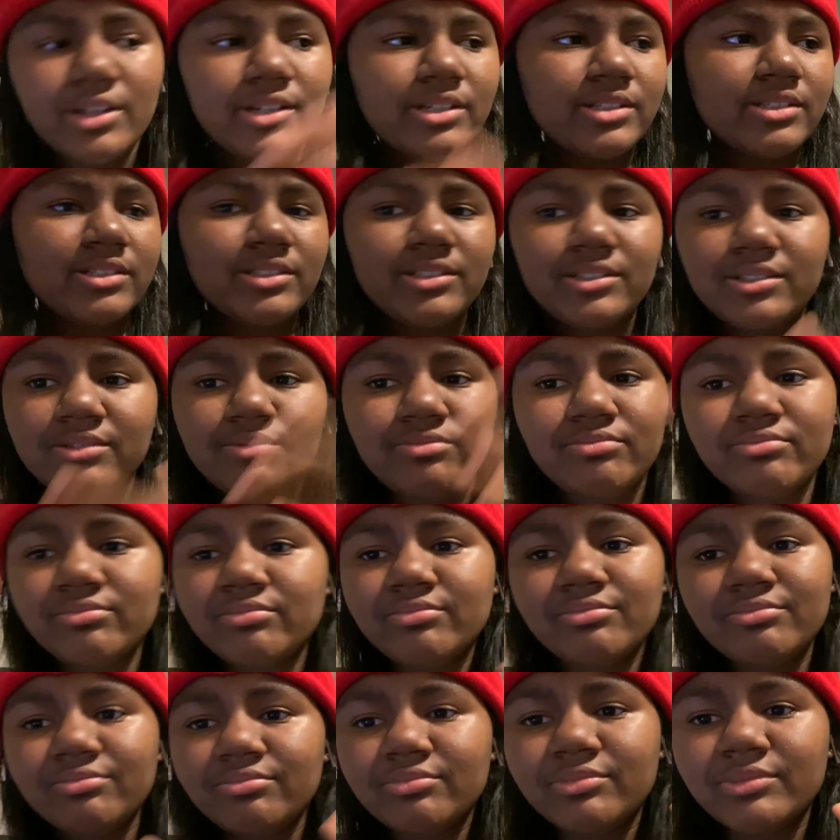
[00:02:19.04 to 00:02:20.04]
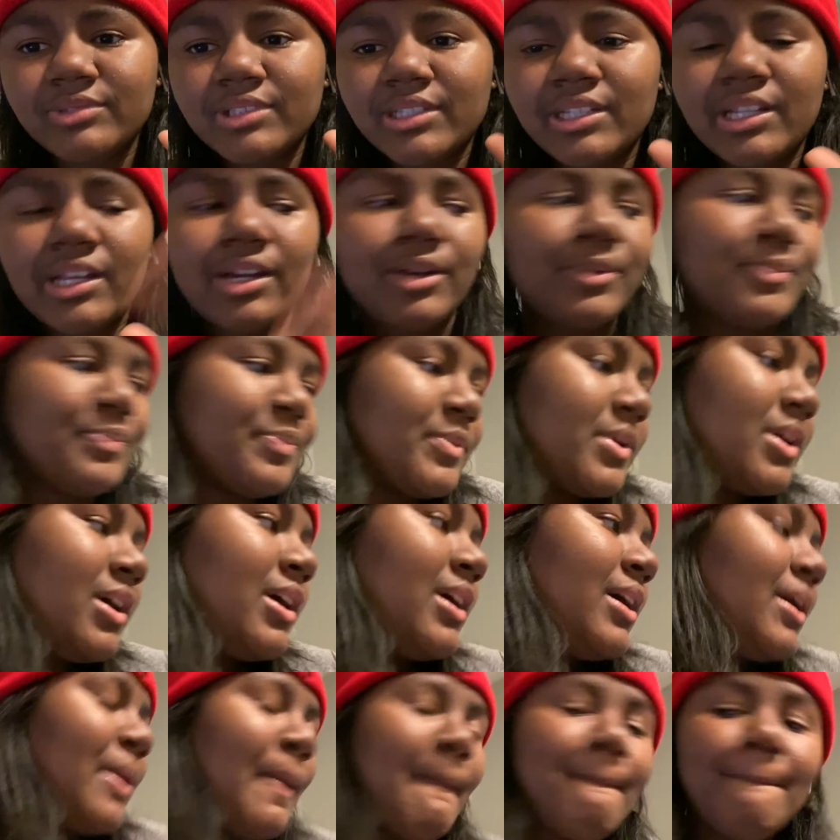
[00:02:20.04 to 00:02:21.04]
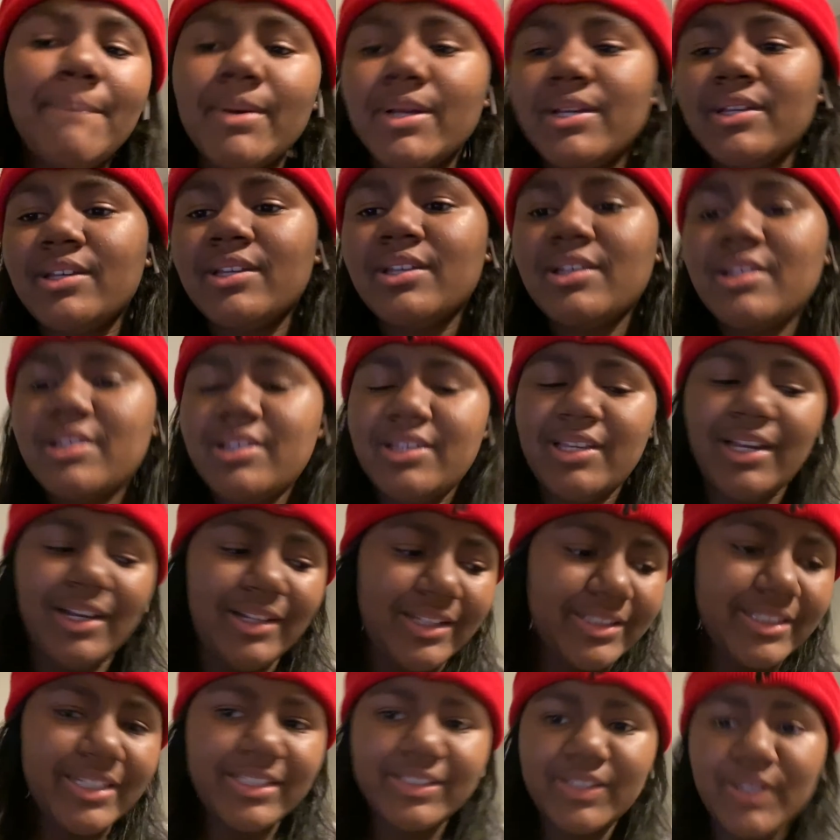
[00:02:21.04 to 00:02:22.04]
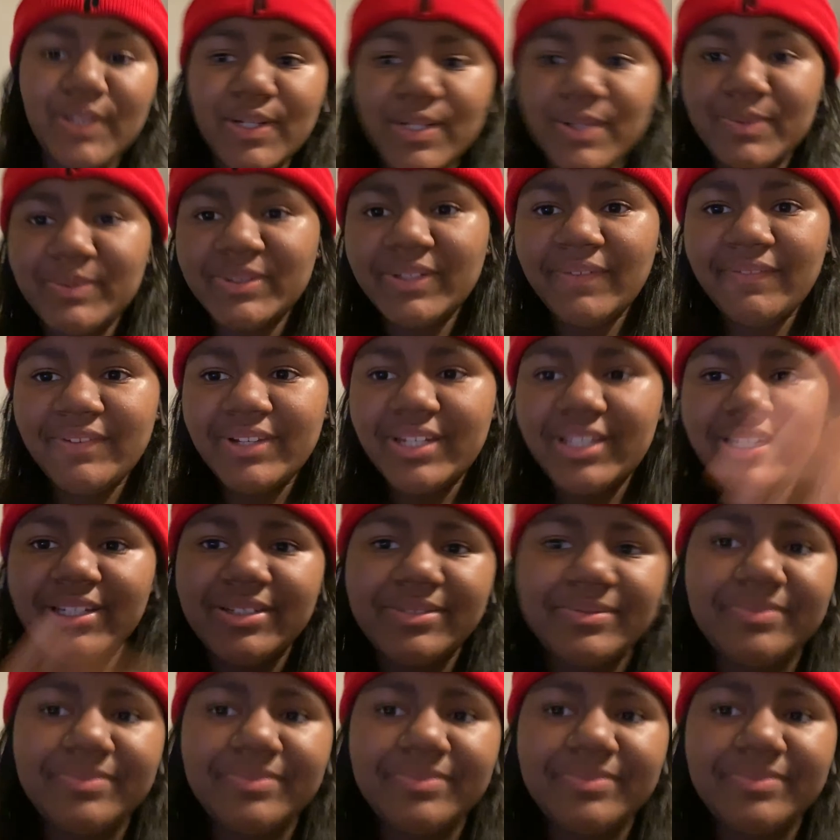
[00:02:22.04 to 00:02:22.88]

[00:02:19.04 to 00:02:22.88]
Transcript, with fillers: cause no. But y'all, let's get started with the video.